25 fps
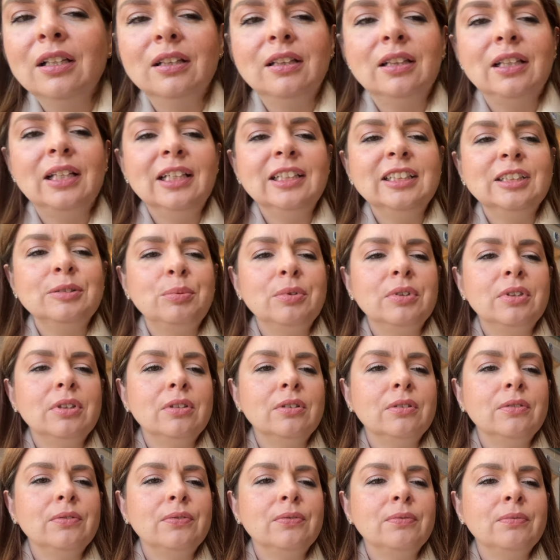this would
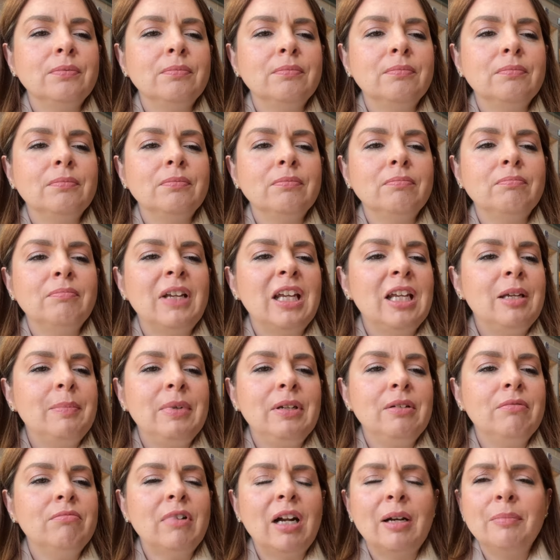have
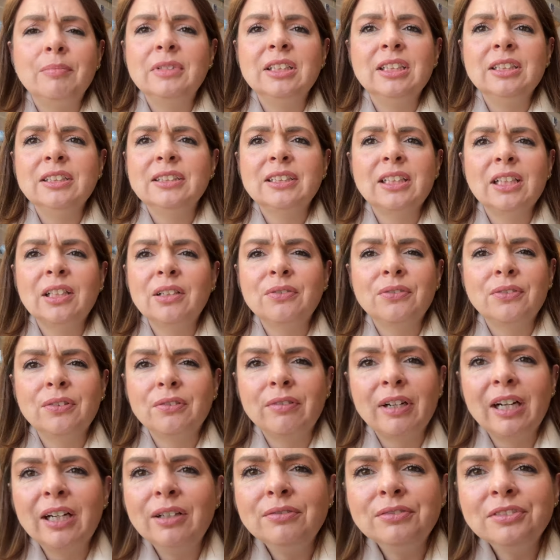maybe wrapped itself
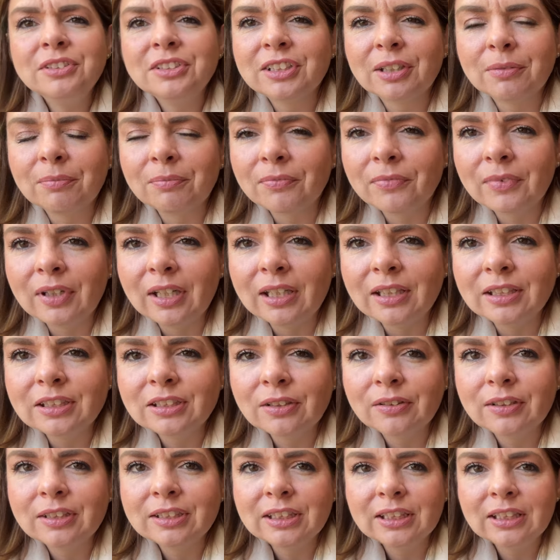around something. So
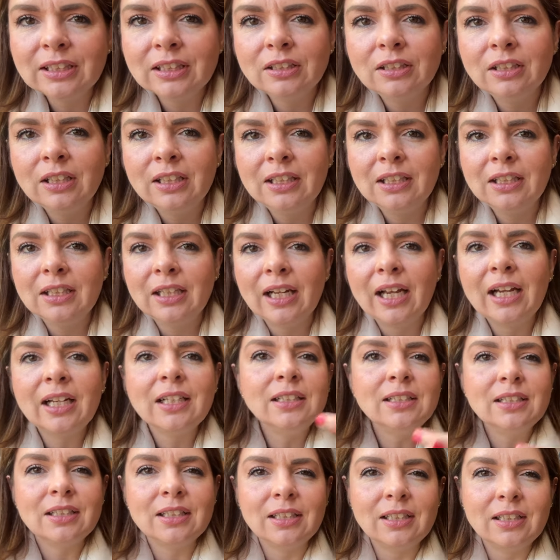as it
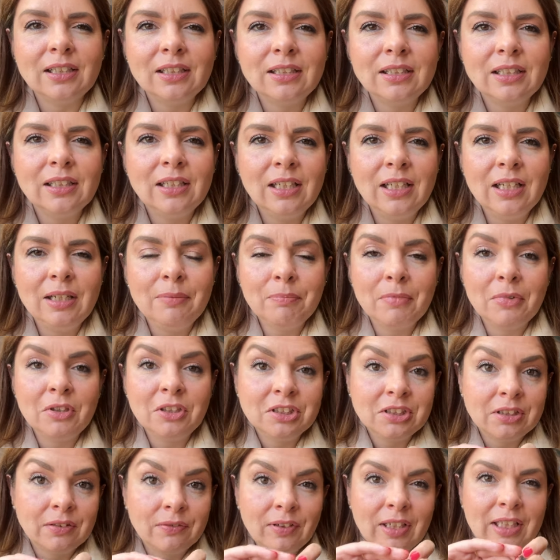landed, it
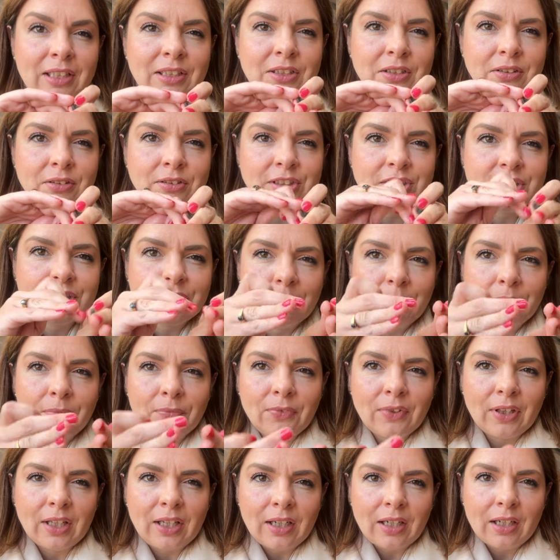must have landed on
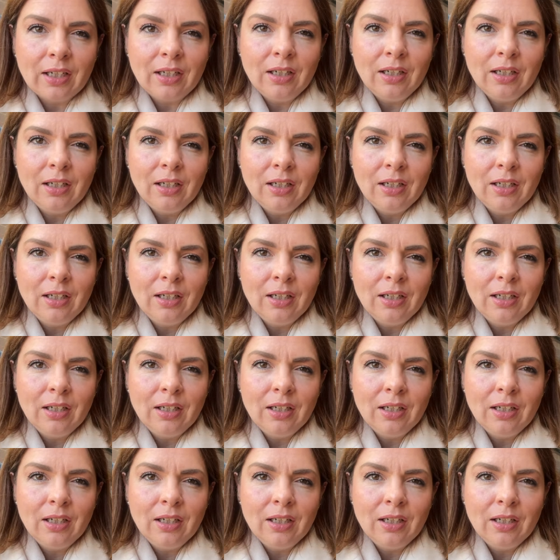something